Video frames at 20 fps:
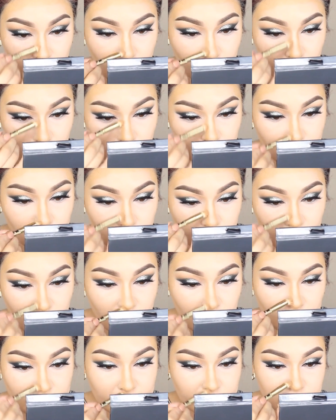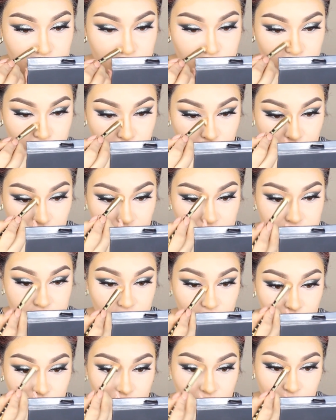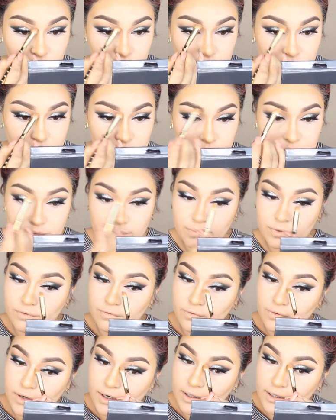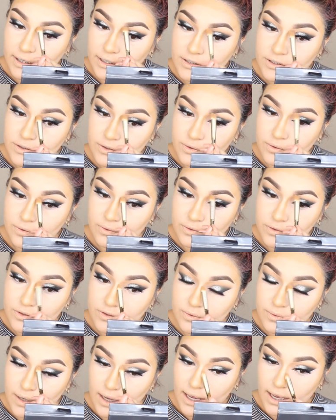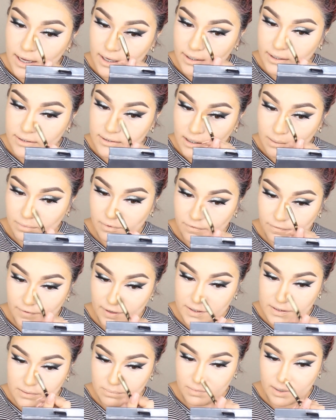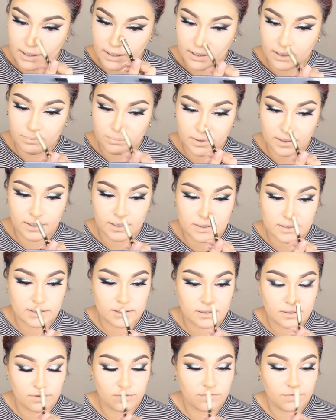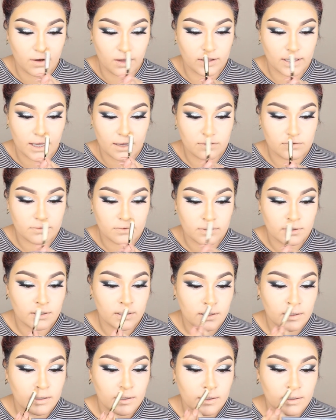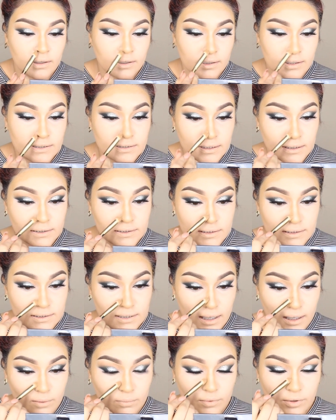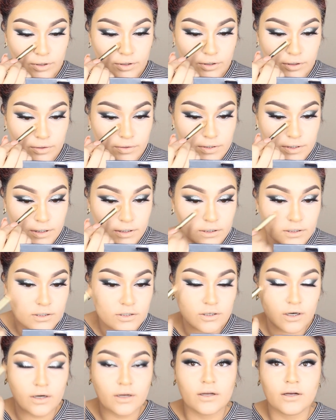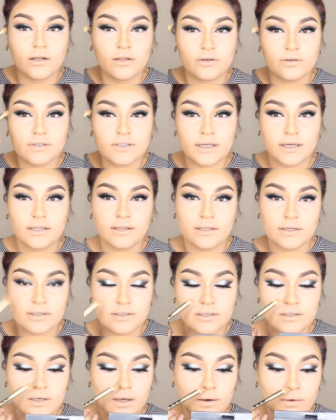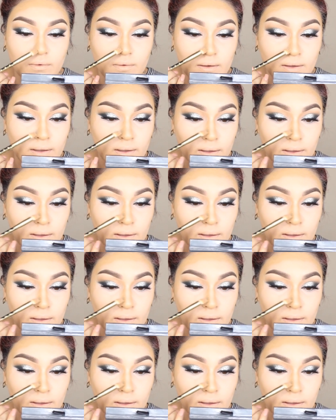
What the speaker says: I like to do my eyeshadow first before I like to do any type of face makeup, because the fallout is insane when you're using dark colors like this. So